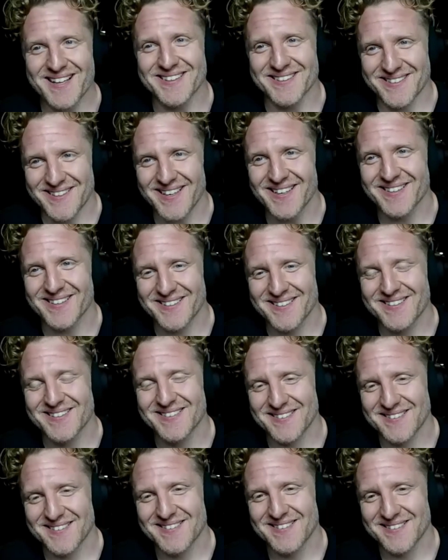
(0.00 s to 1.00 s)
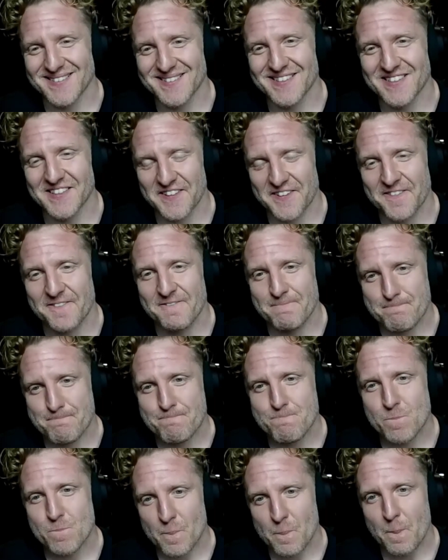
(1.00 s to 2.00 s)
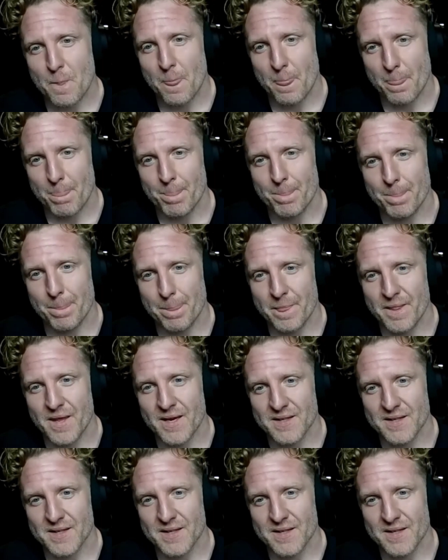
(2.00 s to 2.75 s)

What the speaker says: the person with no experience in escaping